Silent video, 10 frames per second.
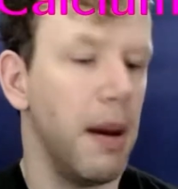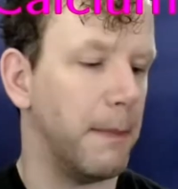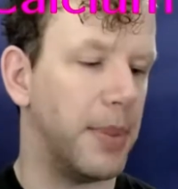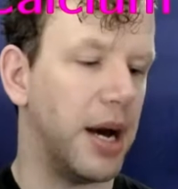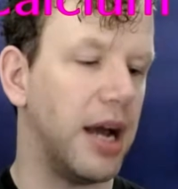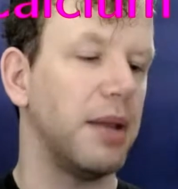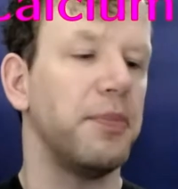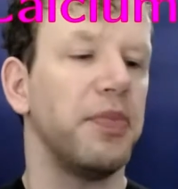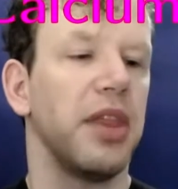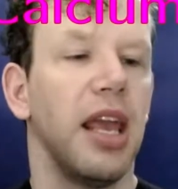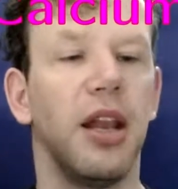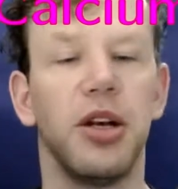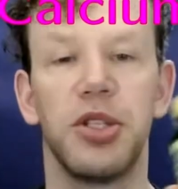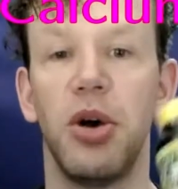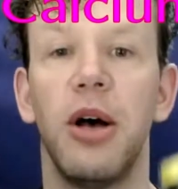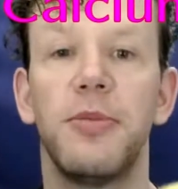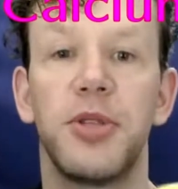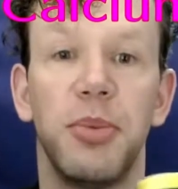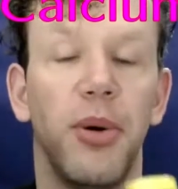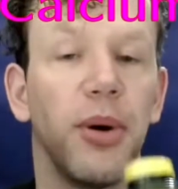but it also helps
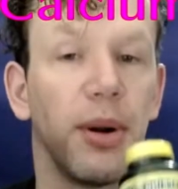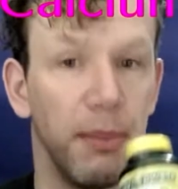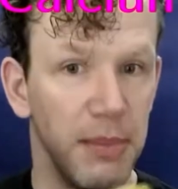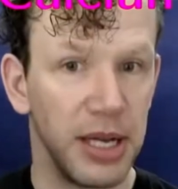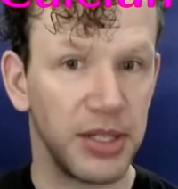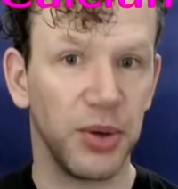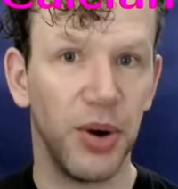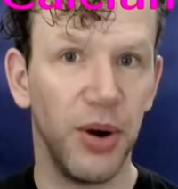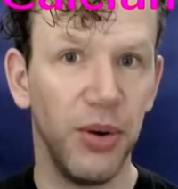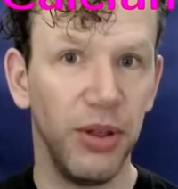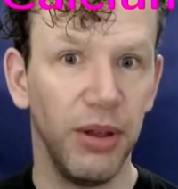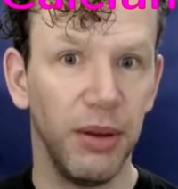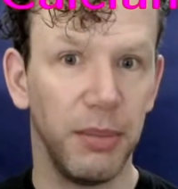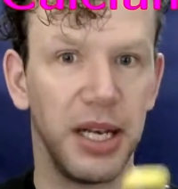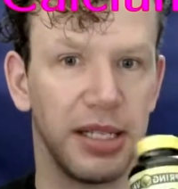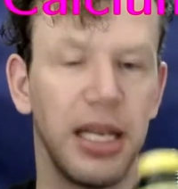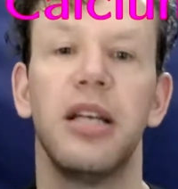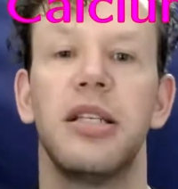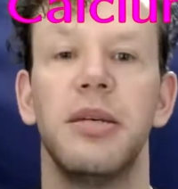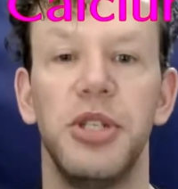support muscle growth because
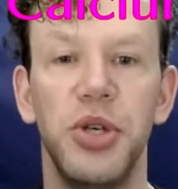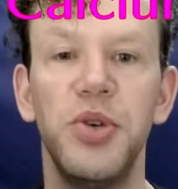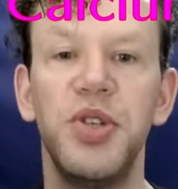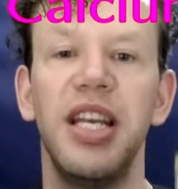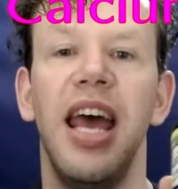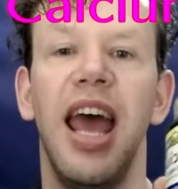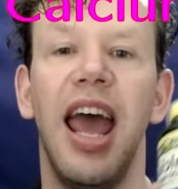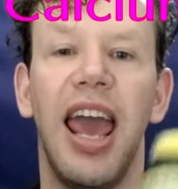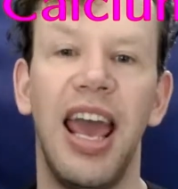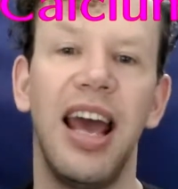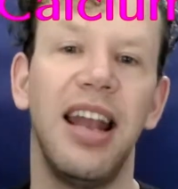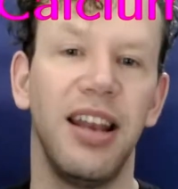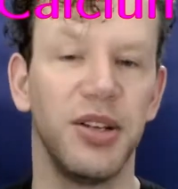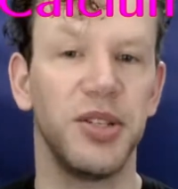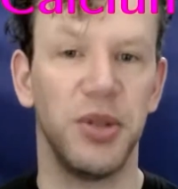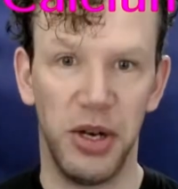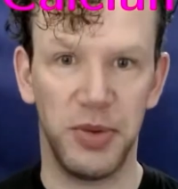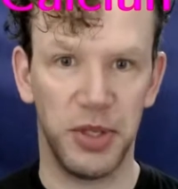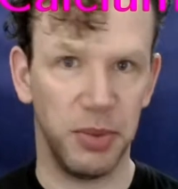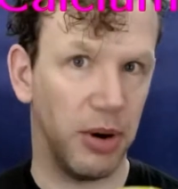calcium is used, and it also helps
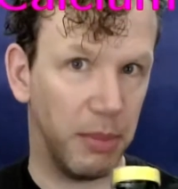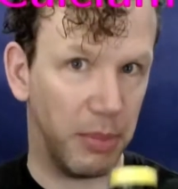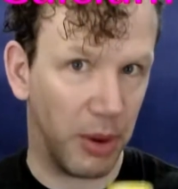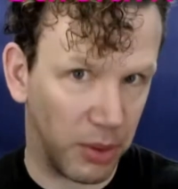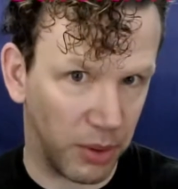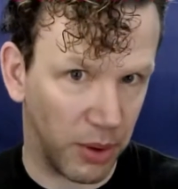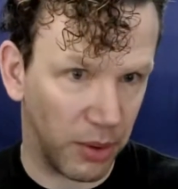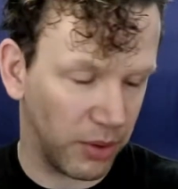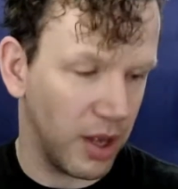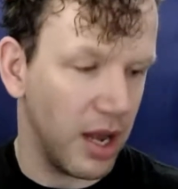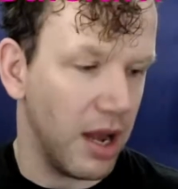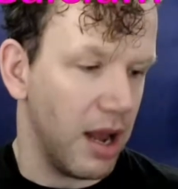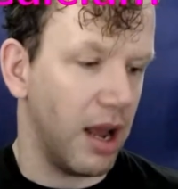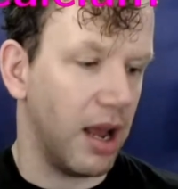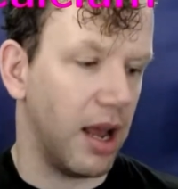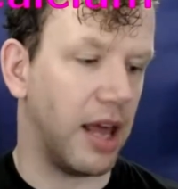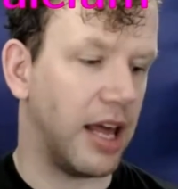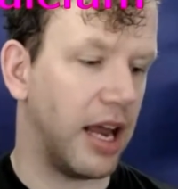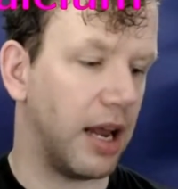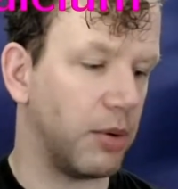support bone growth. And
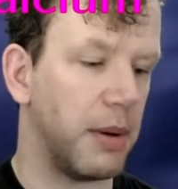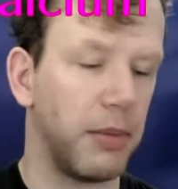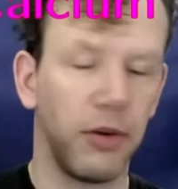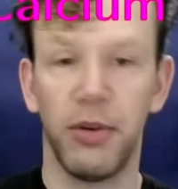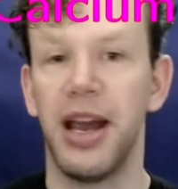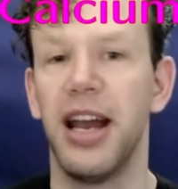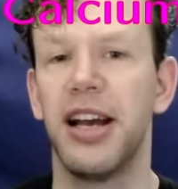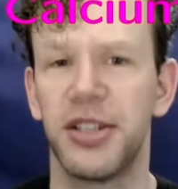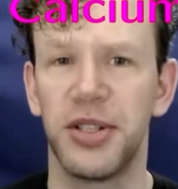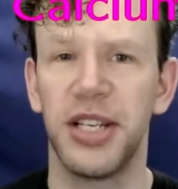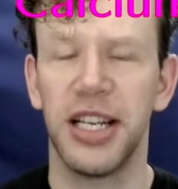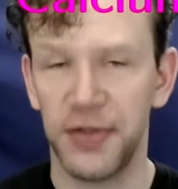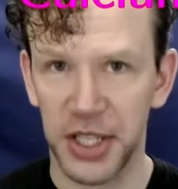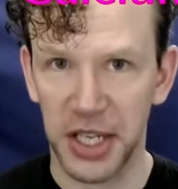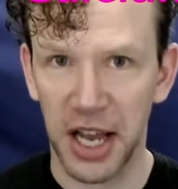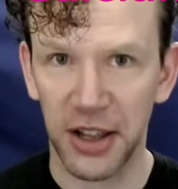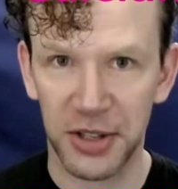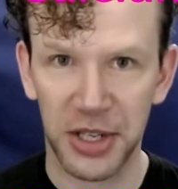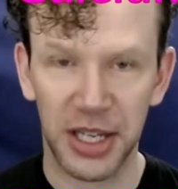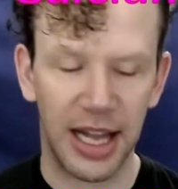that I remember from my exercise
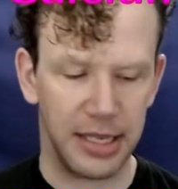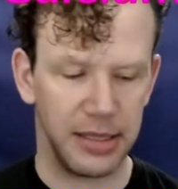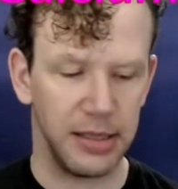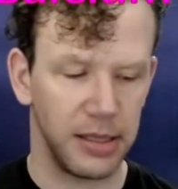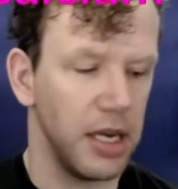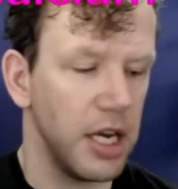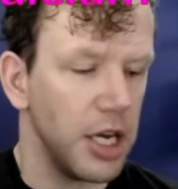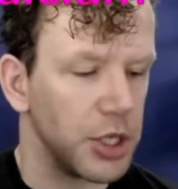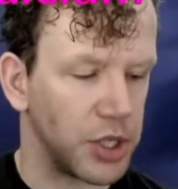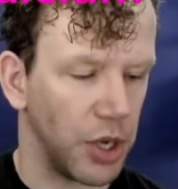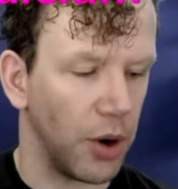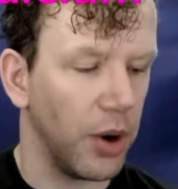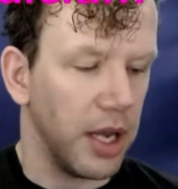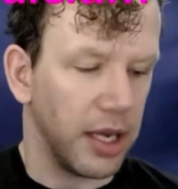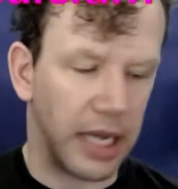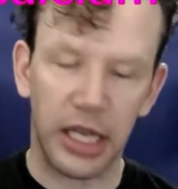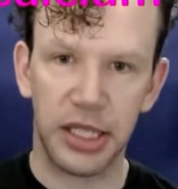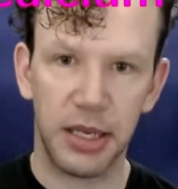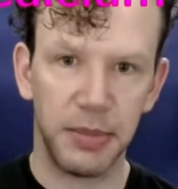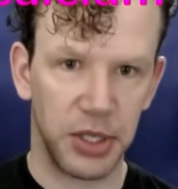physiology classes. So
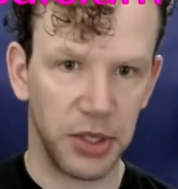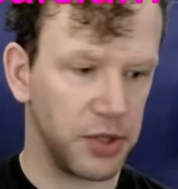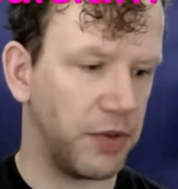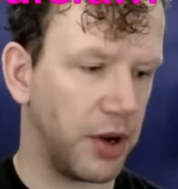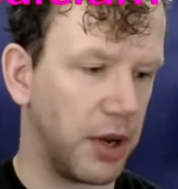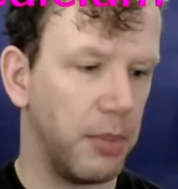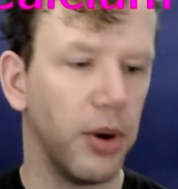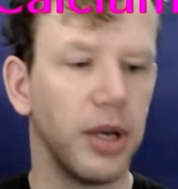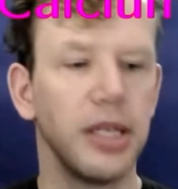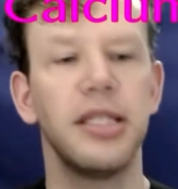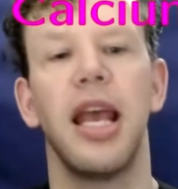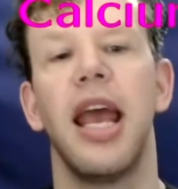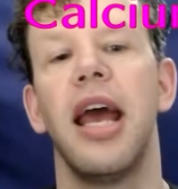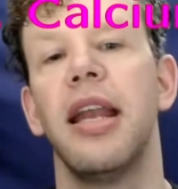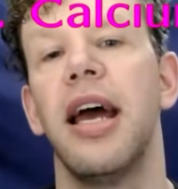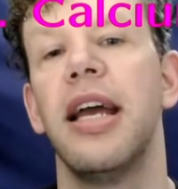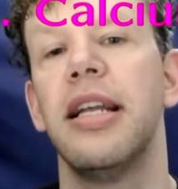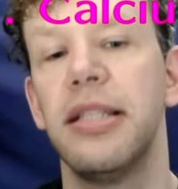calcium is also very important, and I